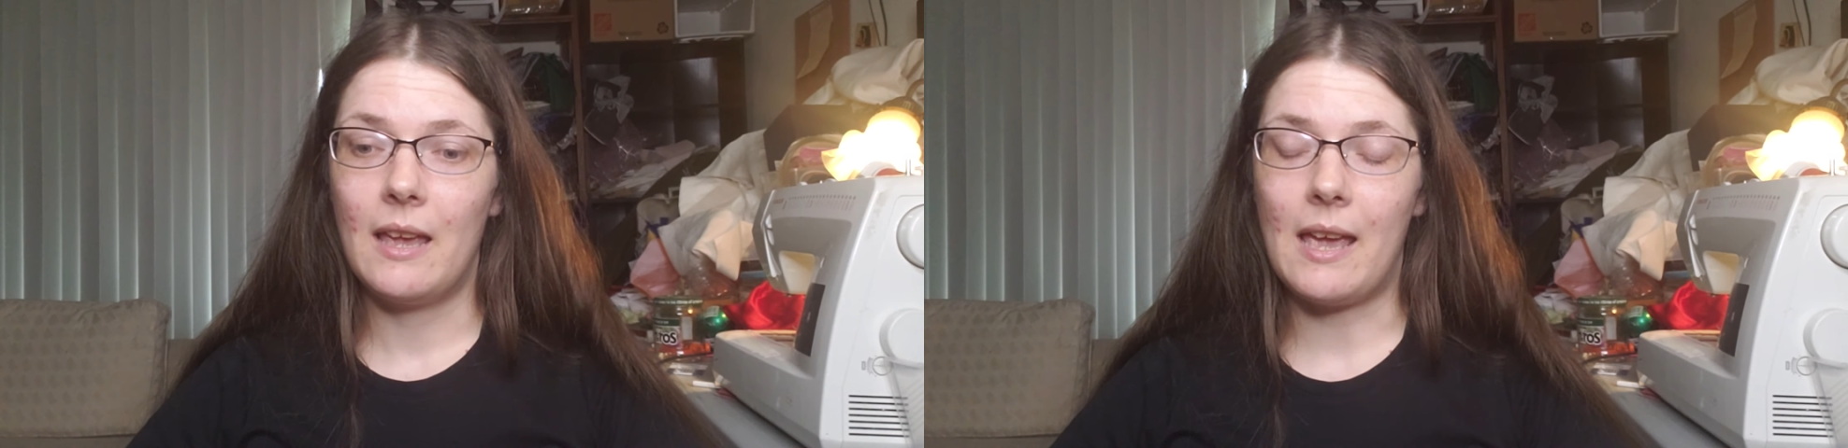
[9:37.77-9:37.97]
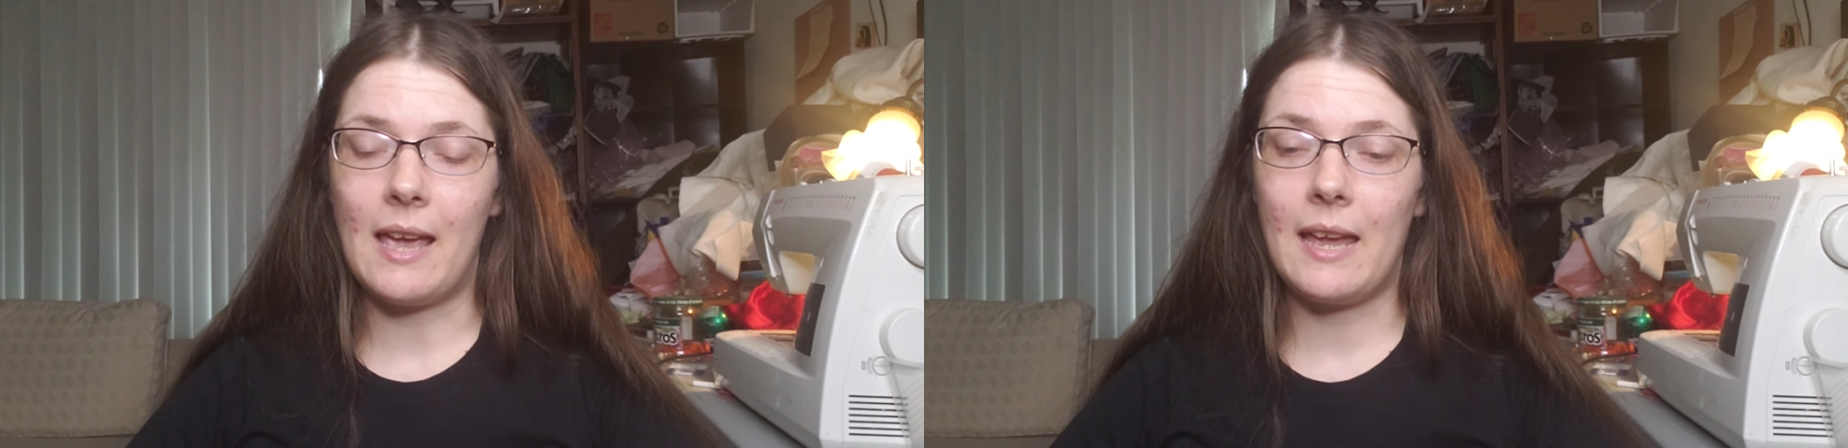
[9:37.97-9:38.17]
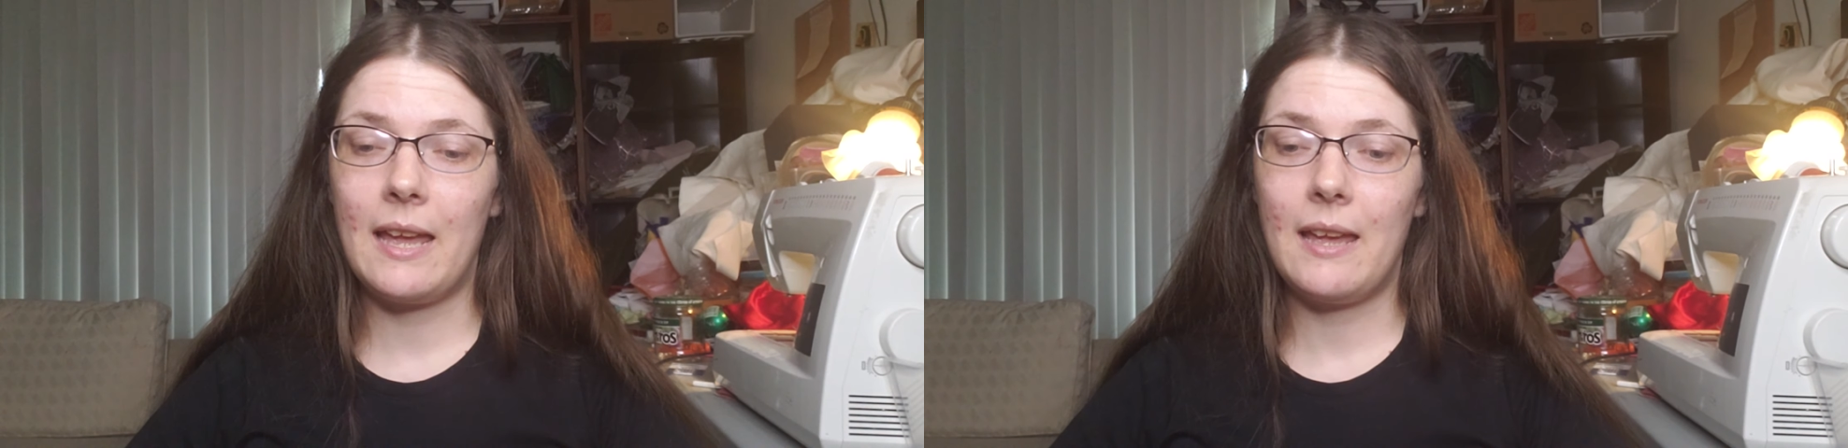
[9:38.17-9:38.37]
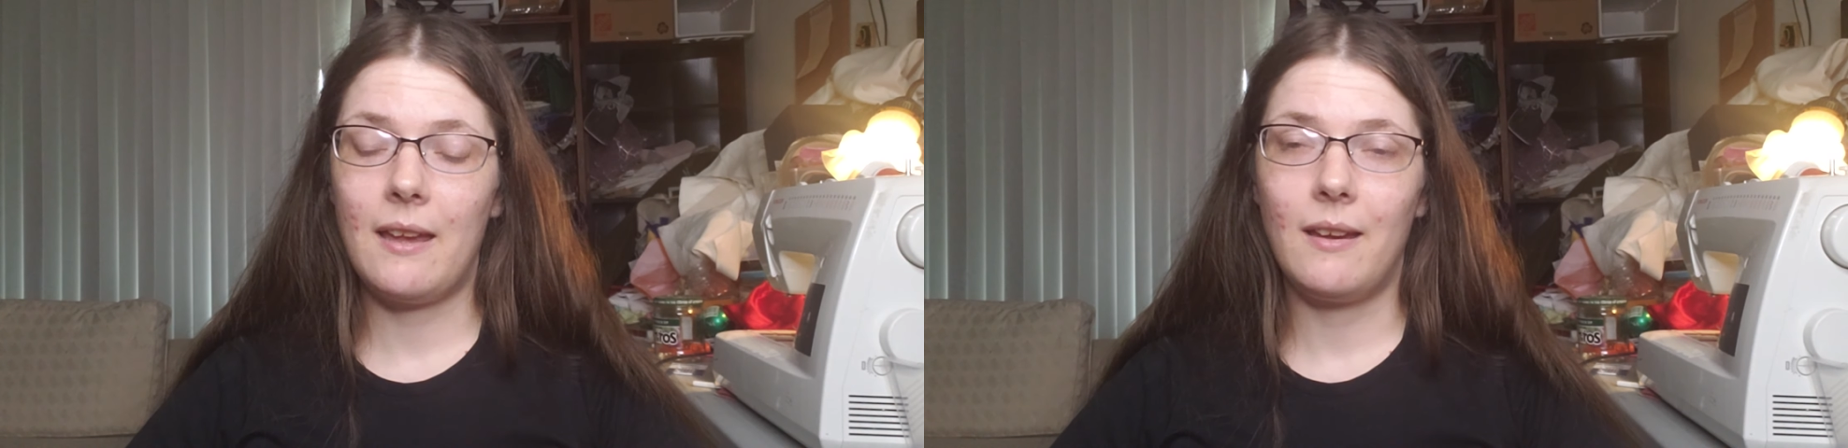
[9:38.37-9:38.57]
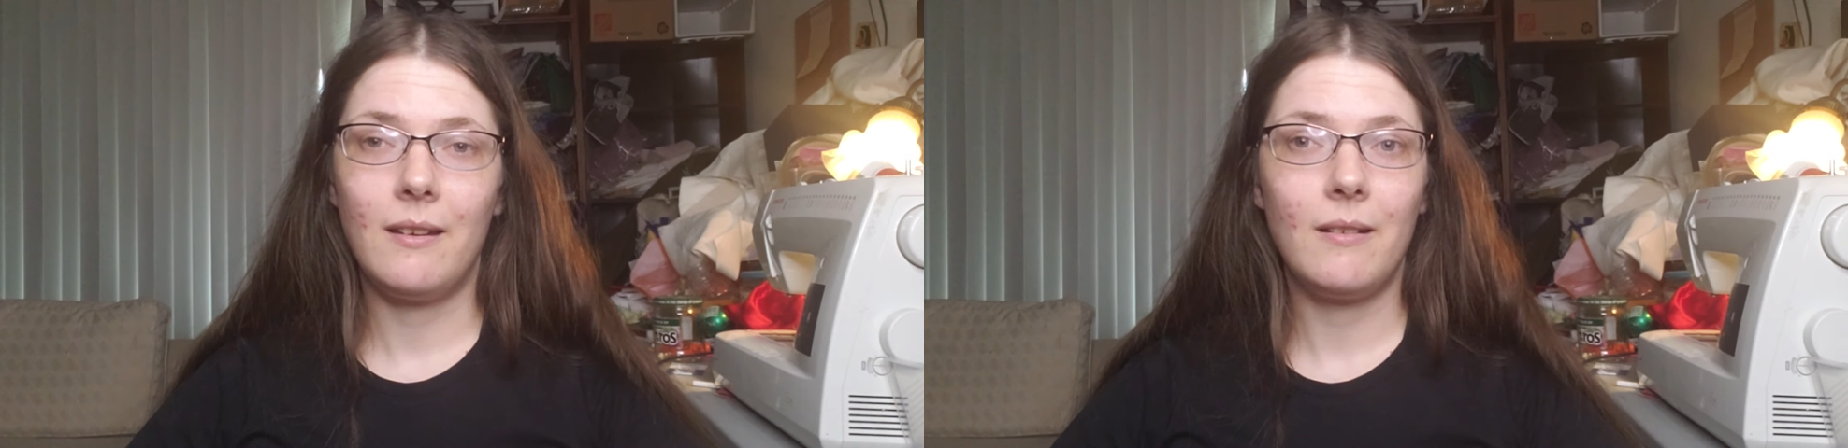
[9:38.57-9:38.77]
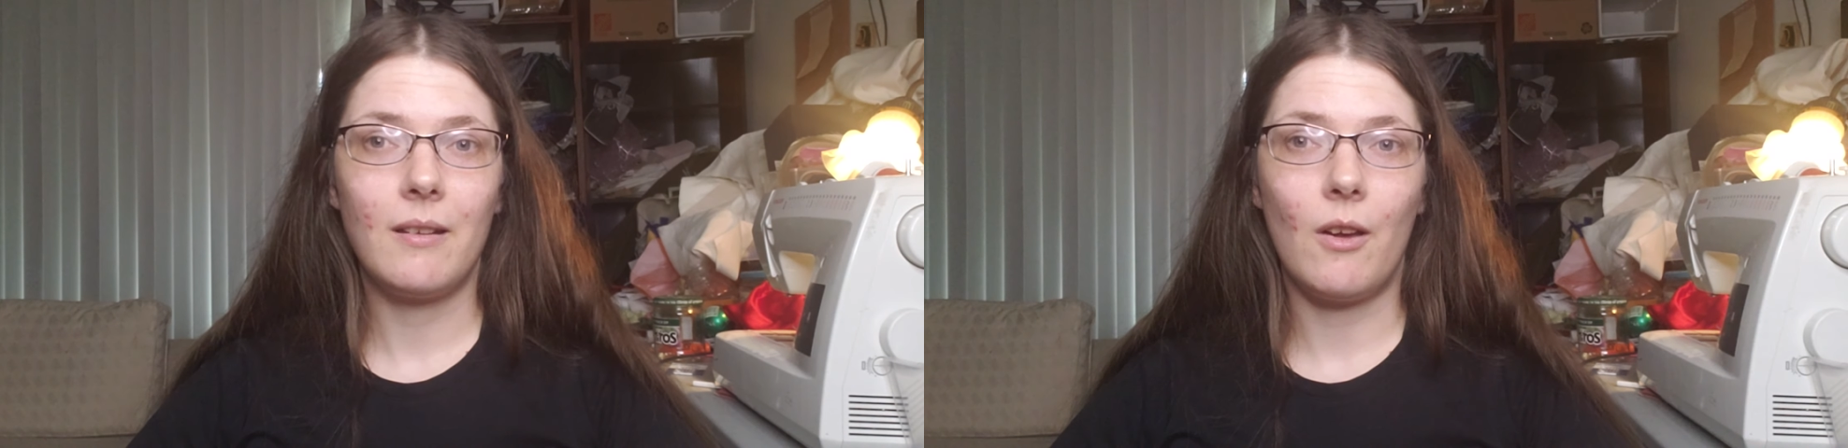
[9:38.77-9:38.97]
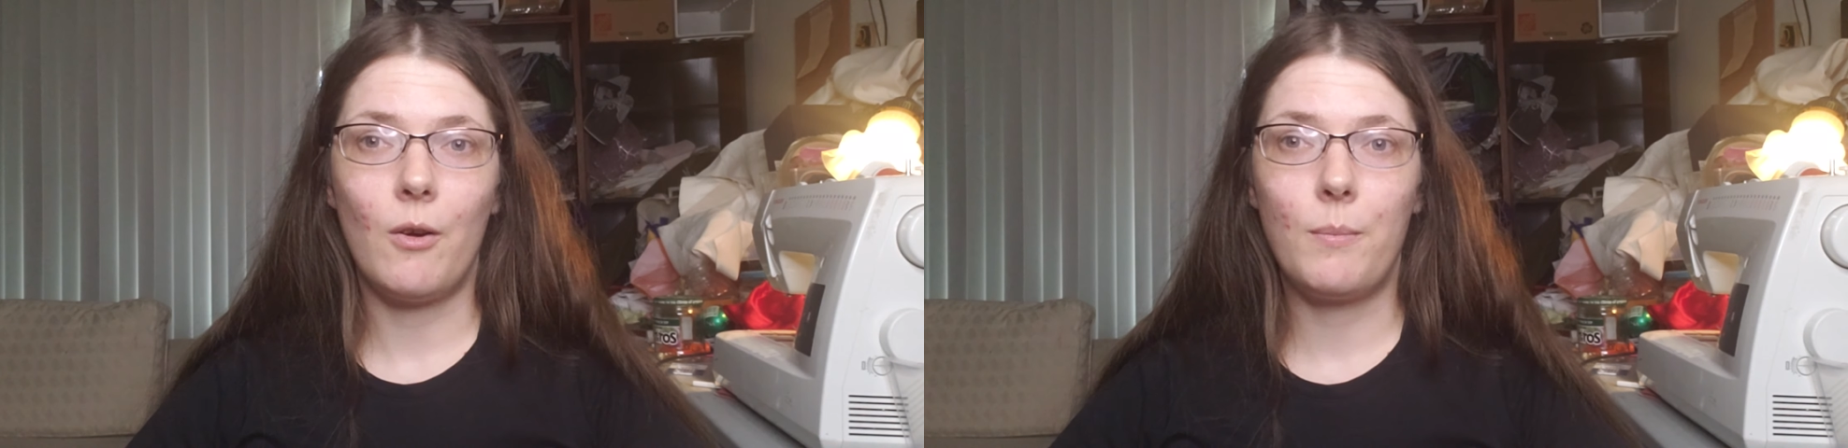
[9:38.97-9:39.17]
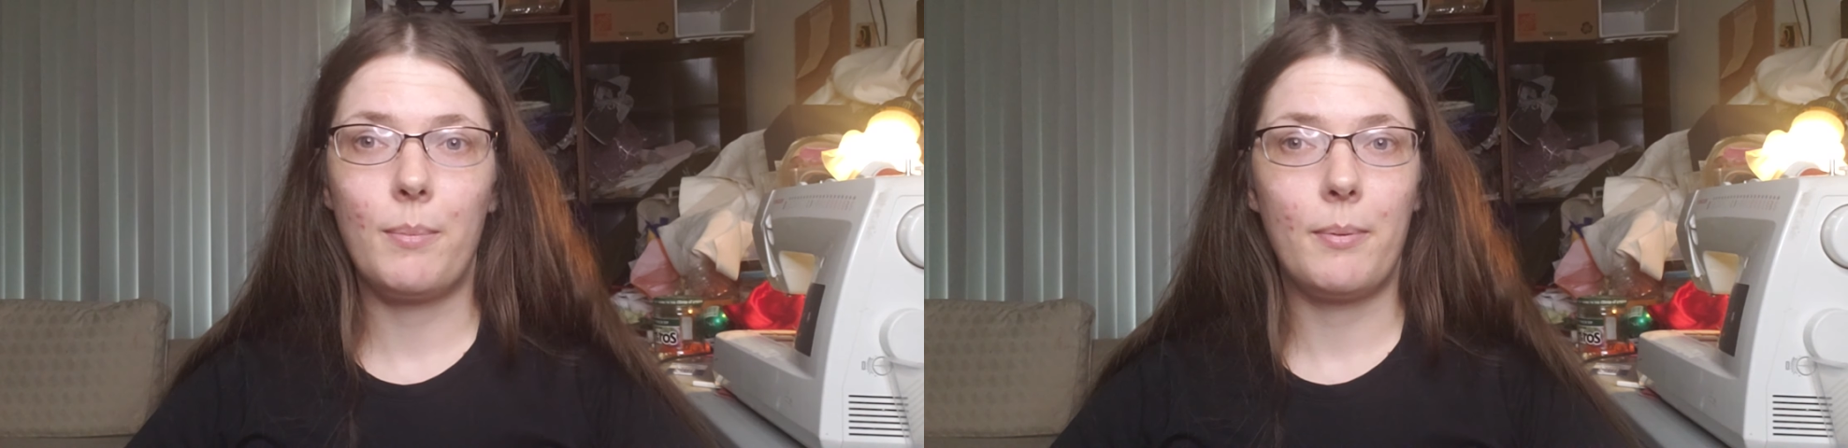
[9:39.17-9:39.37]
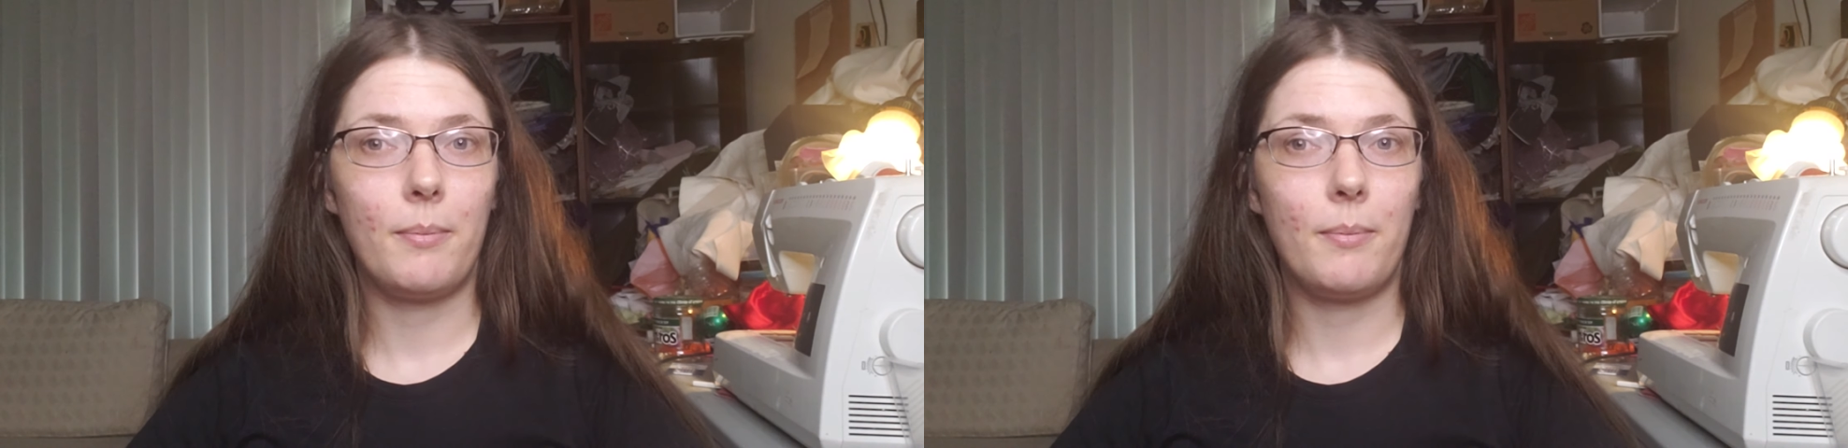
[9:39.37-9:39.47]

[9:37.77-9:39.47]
I hope,